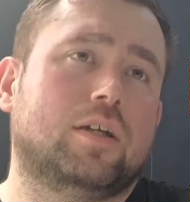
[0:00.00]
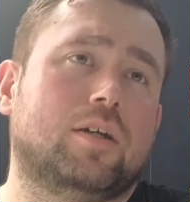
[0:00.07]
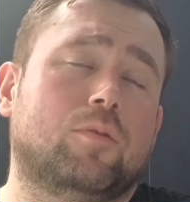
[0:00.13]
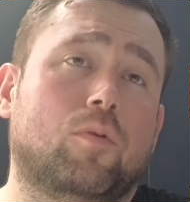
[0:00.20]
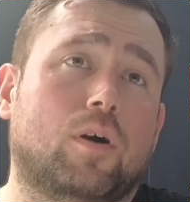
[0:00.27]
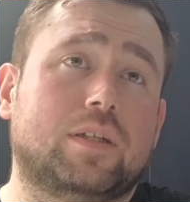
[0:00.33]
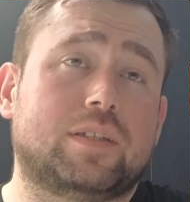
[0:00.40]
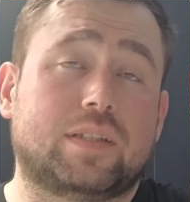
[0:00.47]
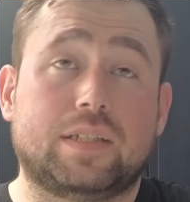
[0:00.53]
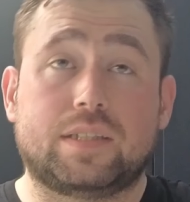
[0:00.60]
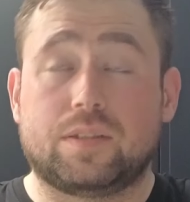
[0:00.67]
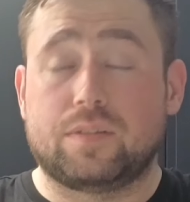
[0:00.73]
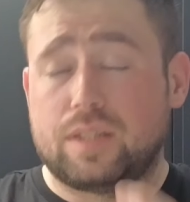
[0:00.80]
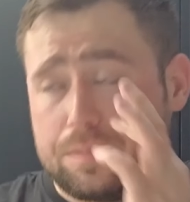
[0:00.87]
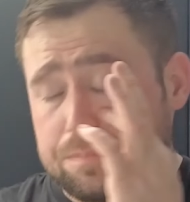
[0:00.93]
Why do they
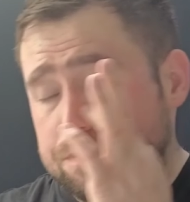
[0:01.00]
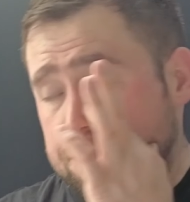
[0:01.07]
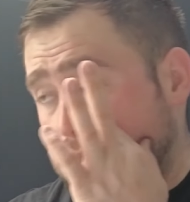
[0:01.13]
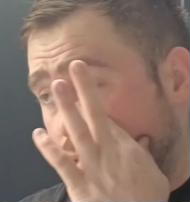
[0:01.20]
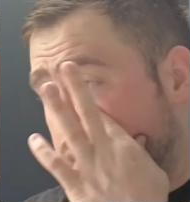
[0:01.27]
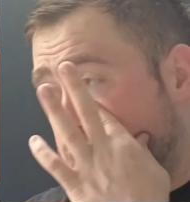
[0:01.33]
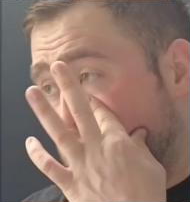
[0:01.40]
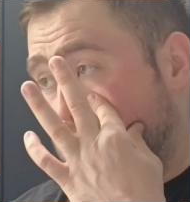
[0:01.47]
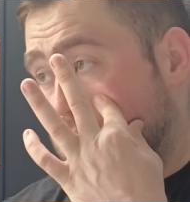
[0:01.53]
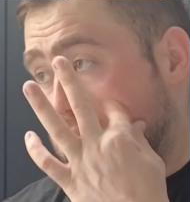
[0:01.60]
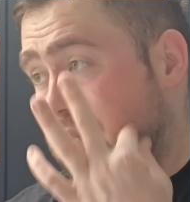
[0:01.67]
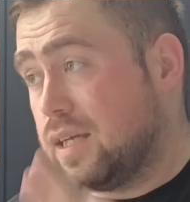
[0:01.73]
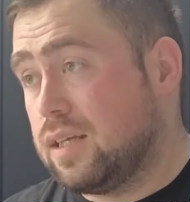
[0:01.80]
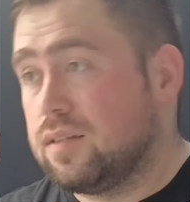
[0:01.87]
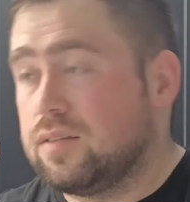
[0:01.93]
do it? And
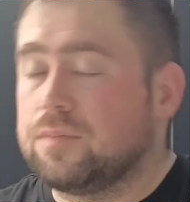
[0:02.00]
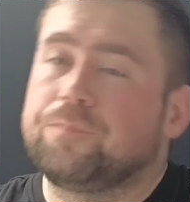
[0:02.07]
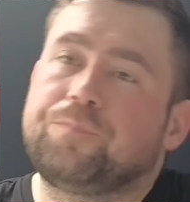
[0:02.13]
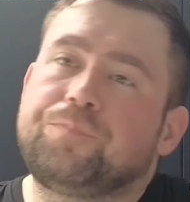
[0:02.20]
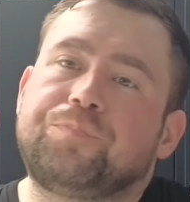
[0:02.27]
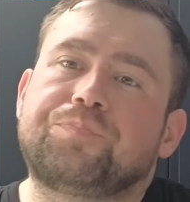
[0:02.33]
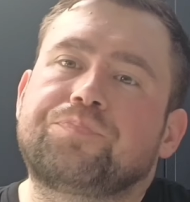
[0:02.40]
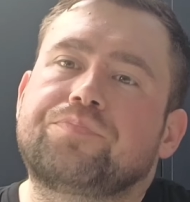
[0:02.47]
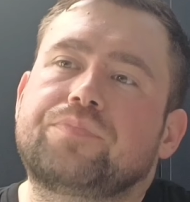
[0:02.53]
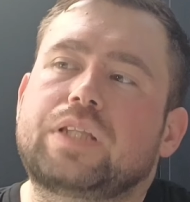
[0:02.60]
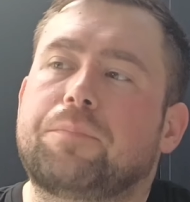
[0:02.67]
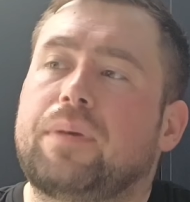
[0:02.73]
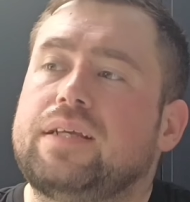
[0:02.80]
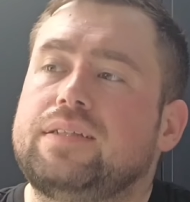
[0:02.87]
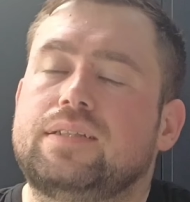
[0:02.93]
then
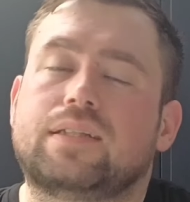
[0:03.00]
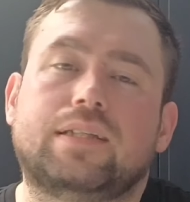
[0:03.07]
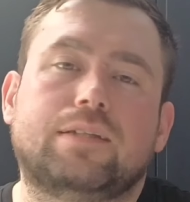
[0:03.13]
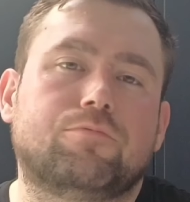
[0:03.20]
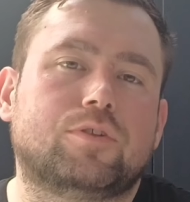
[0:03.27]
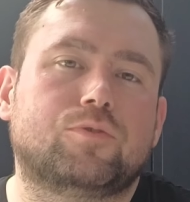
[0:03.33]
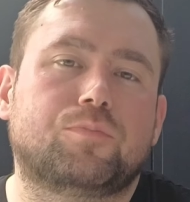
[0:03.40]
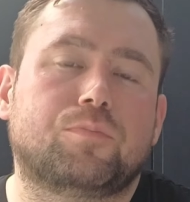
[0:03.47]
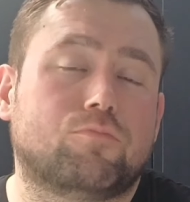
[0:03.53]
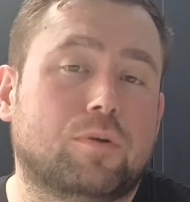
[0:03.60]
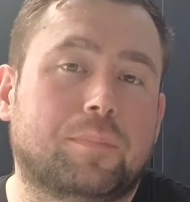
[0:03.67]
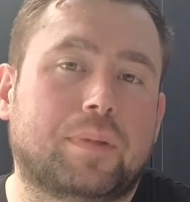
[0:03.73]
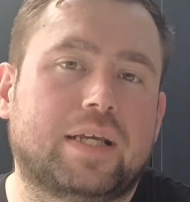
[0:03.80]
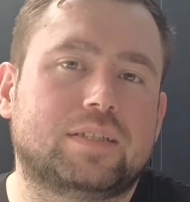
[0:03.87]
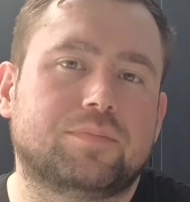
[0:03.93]
basically
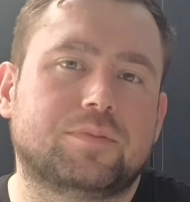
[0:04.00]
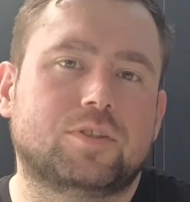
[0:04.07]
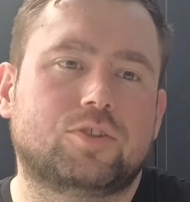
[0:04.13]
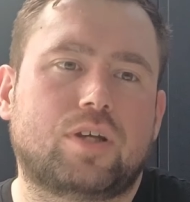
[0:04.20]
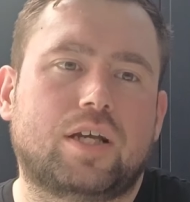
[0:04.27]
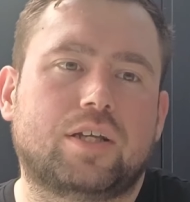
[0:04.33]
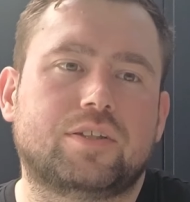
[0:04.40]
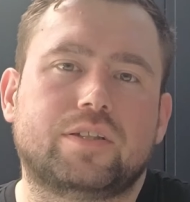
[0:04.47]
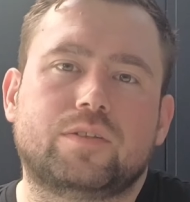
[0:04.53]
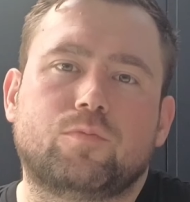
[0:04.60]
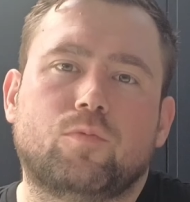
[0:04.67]
replacement strategies.